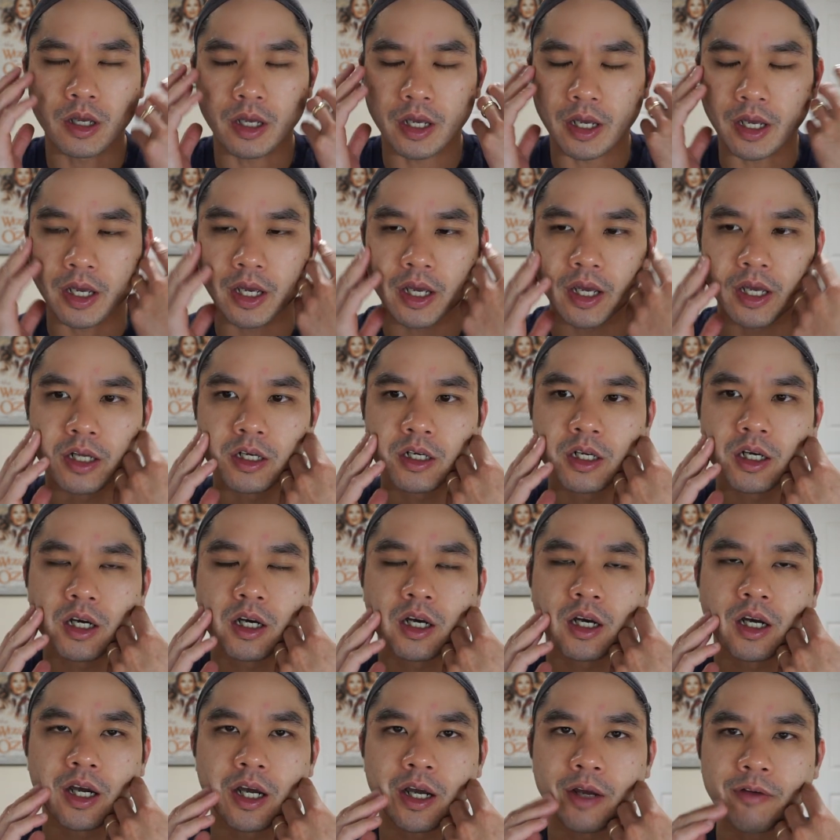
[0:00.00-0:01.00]
and
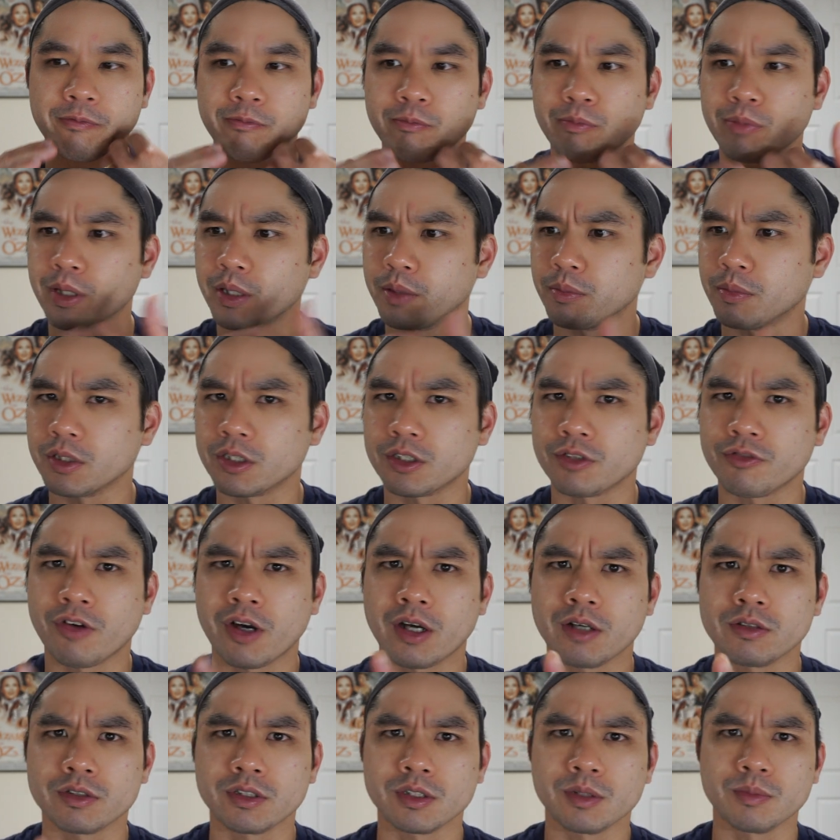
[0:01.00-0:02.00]
I pretty much
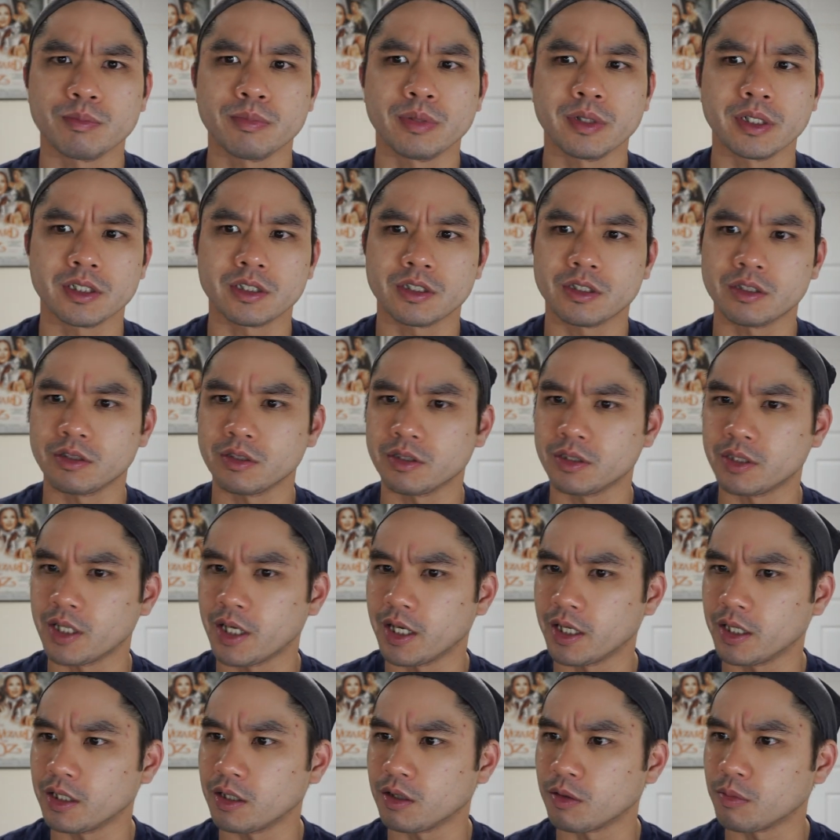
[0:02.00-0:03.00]
found some pictures
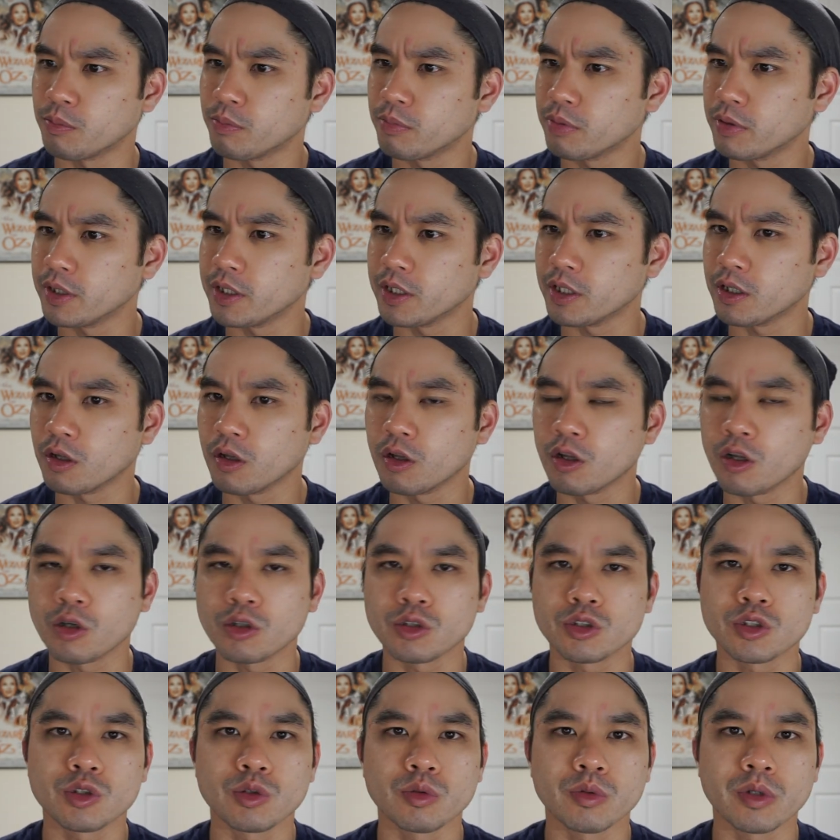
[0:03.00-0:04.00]
that are pretty
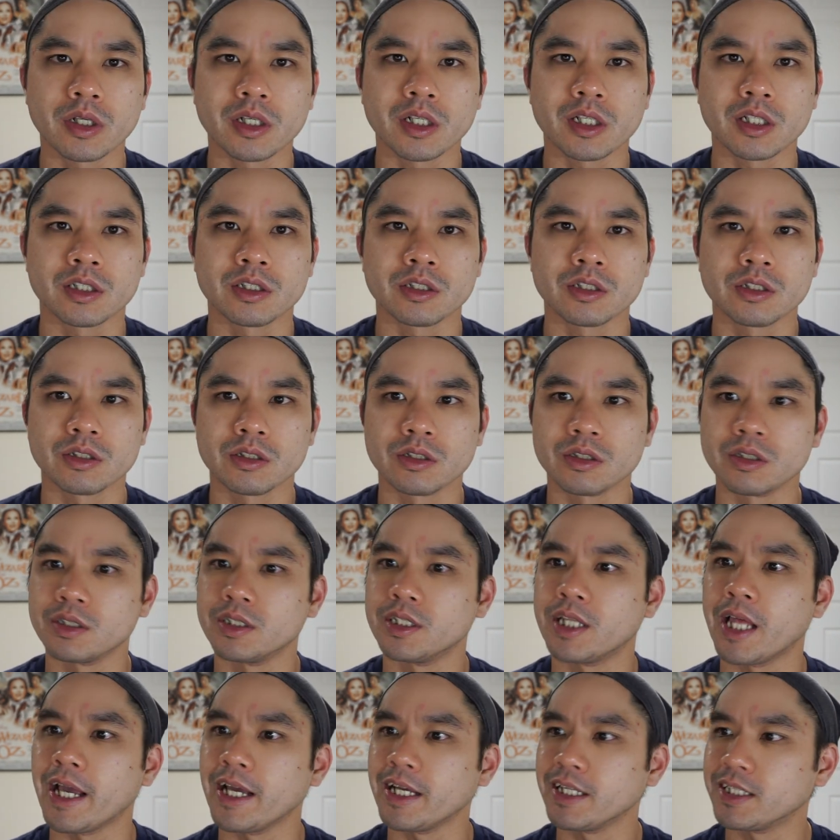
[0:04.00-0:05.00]
close to it. It's
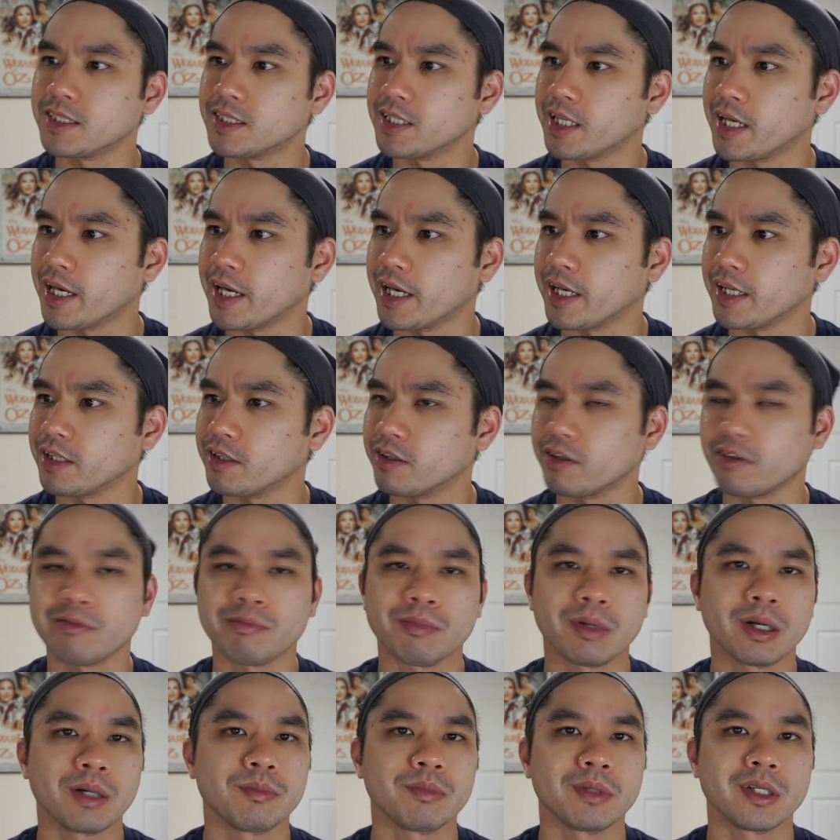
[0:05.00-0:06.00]
day 10 of
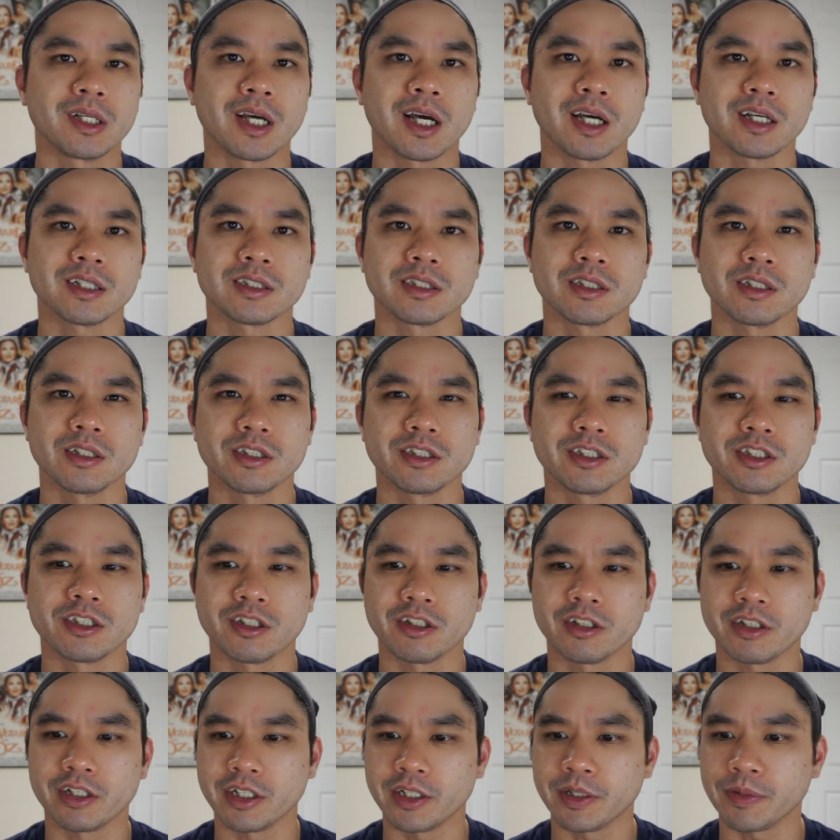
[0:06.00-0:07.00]
my Minoxidil
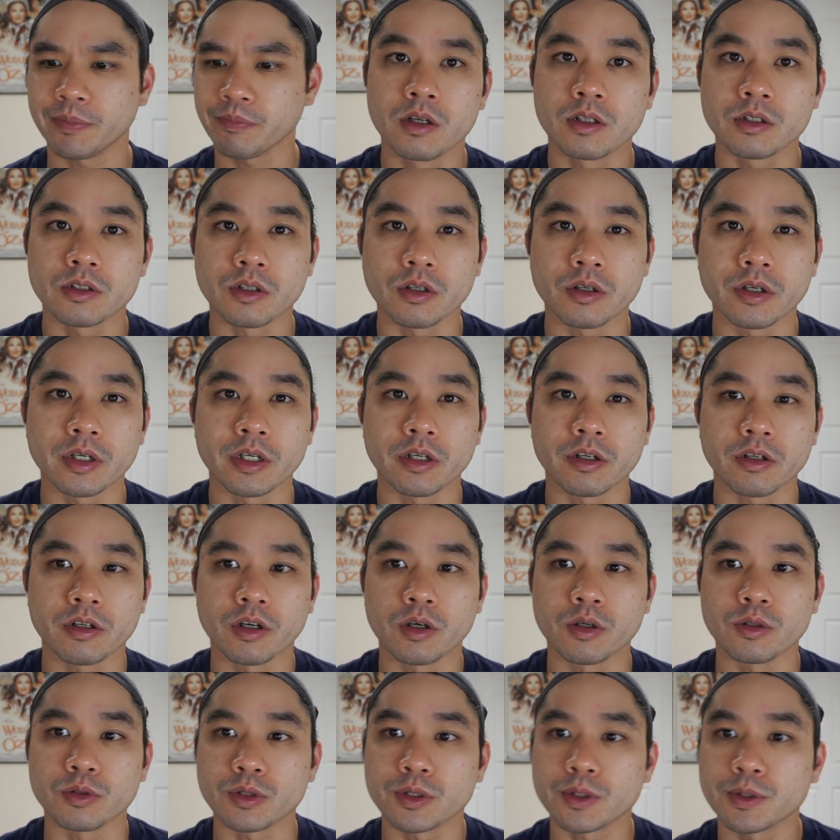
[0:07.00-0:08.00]
journey, so here
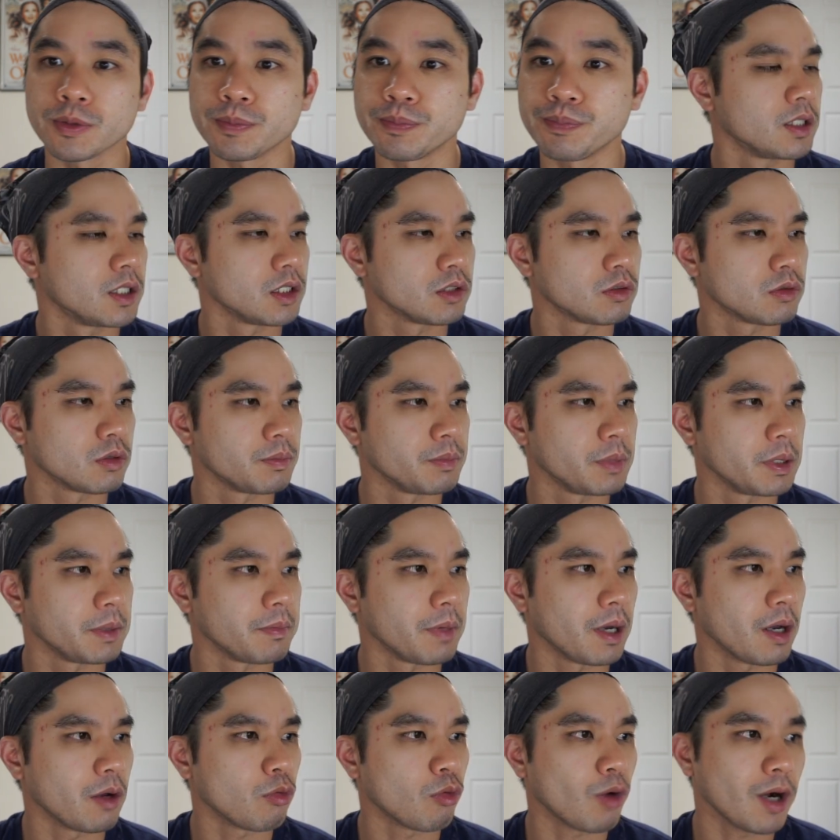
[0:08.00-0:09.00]
goes. This would be
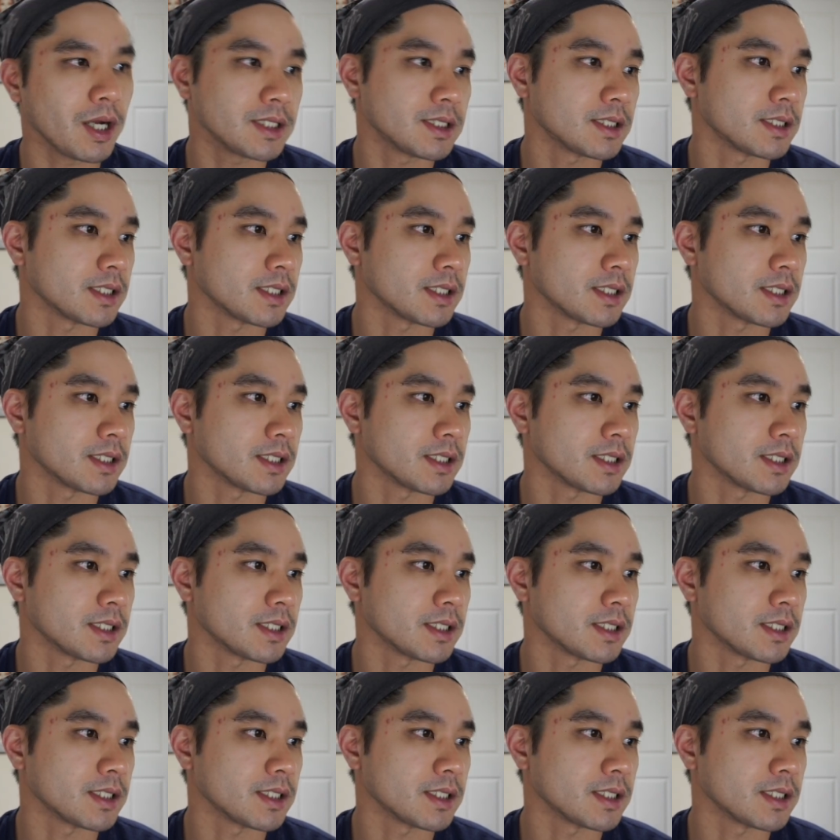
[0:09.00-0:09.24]
my right